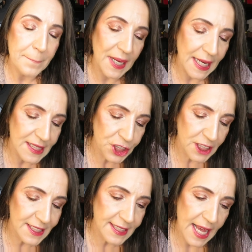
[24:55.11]
But as
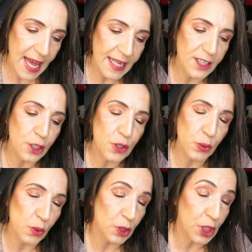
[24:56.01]
she said, the
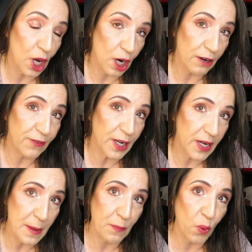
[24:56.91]
tools are
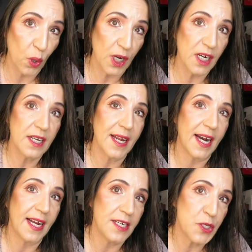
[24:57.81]
very important,
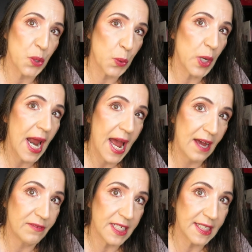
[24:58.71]
and I don't
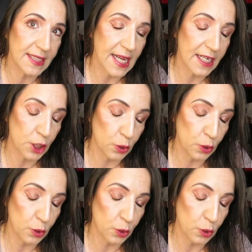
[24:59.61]
have the exact